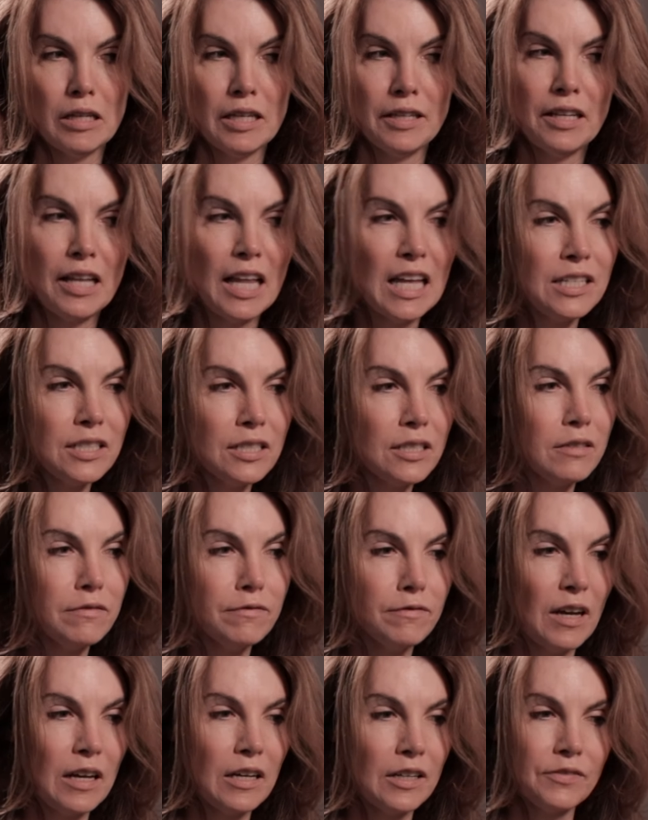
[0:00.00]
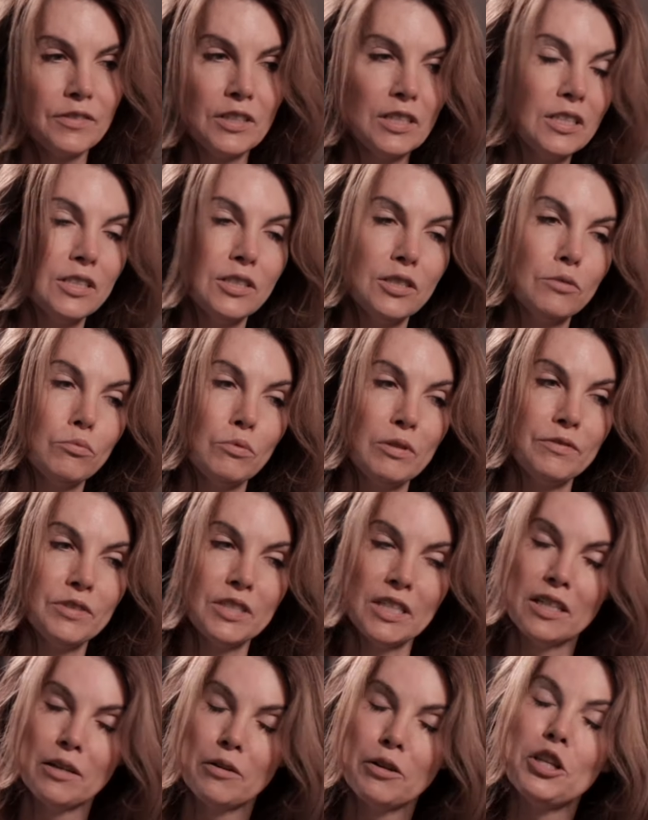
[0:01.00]
In the last five years, we've
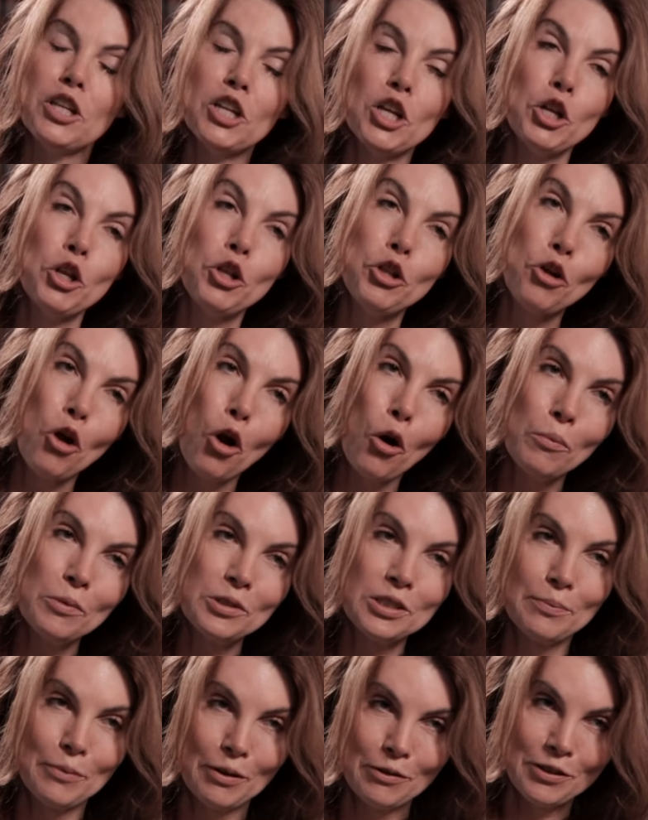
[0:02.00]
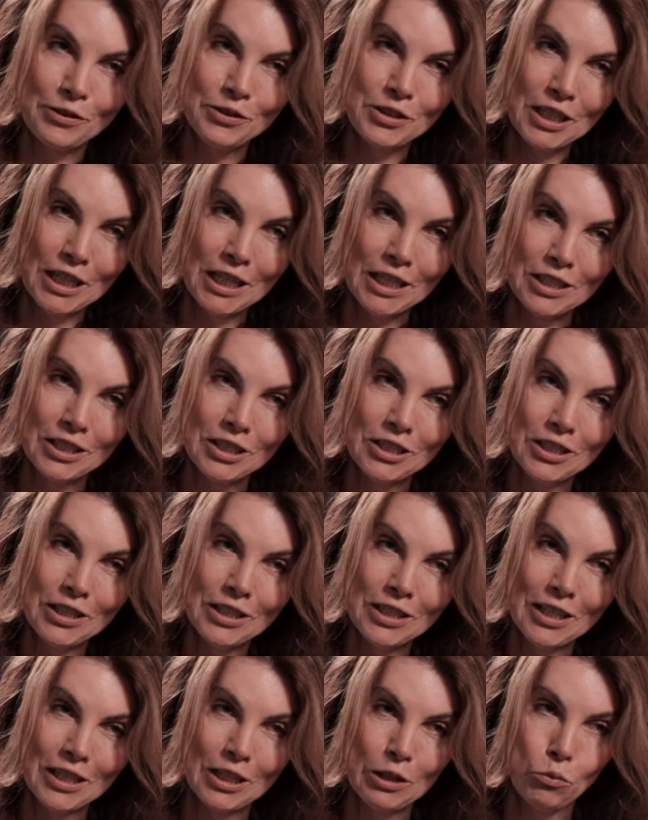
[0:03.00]
seen an enormous amount of change,
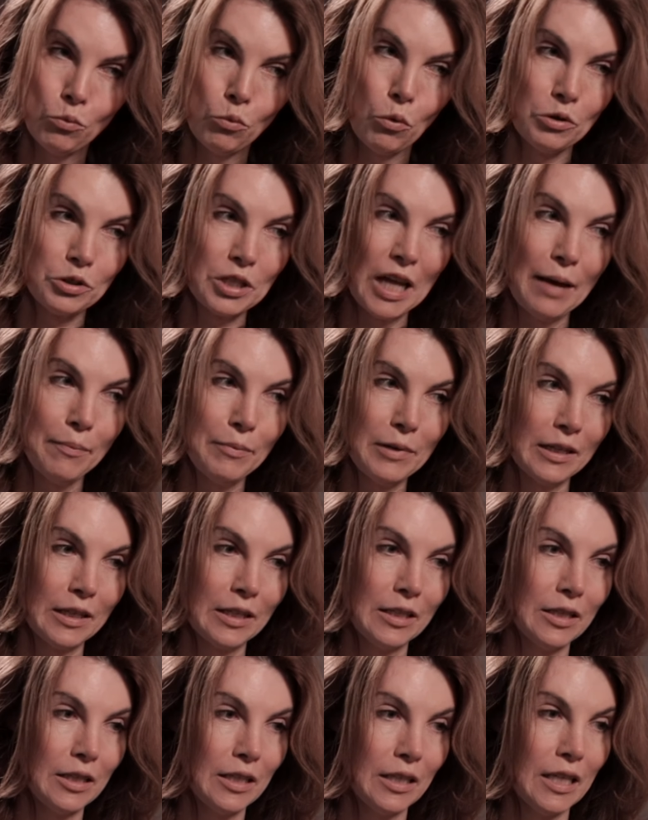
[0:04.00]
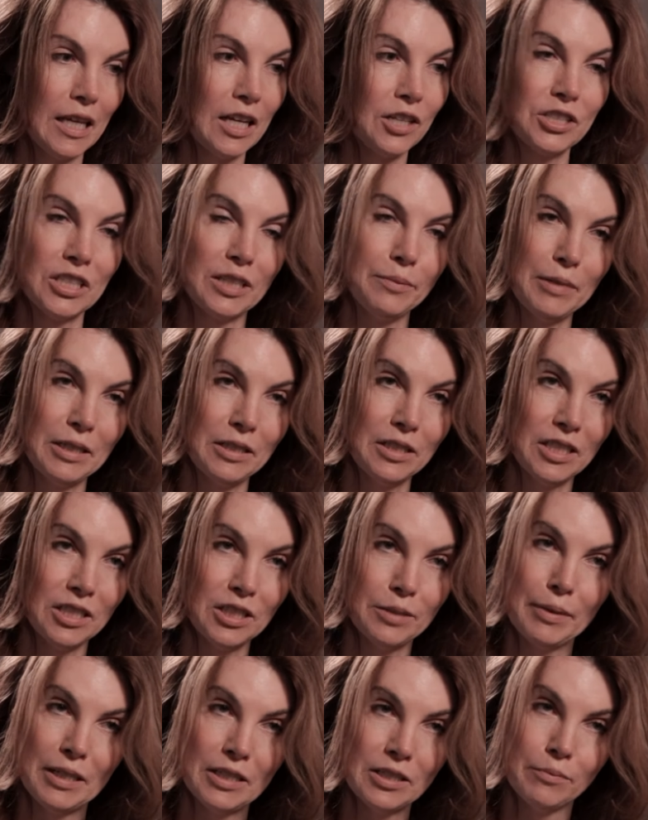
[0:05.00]
what's happening in the
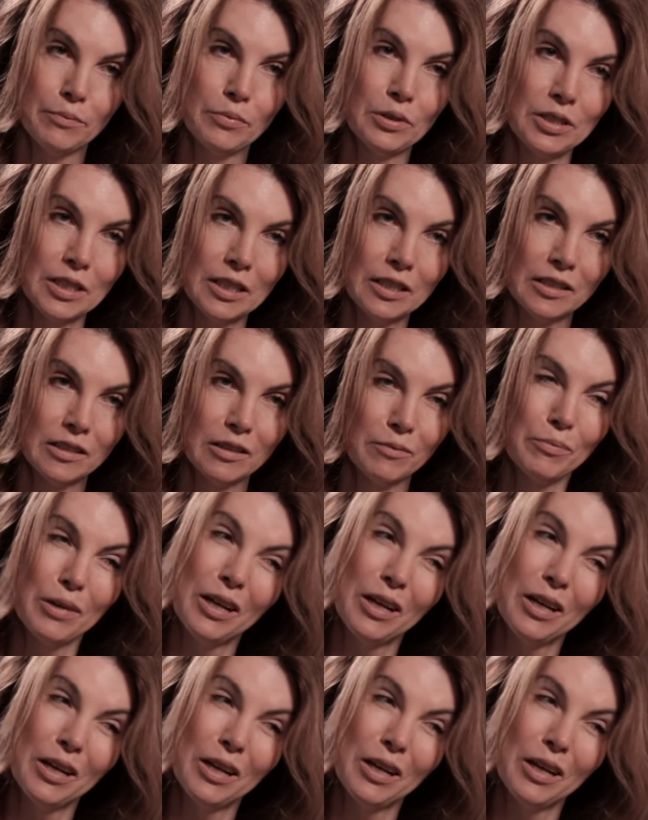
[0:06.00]
LGBT space in particular.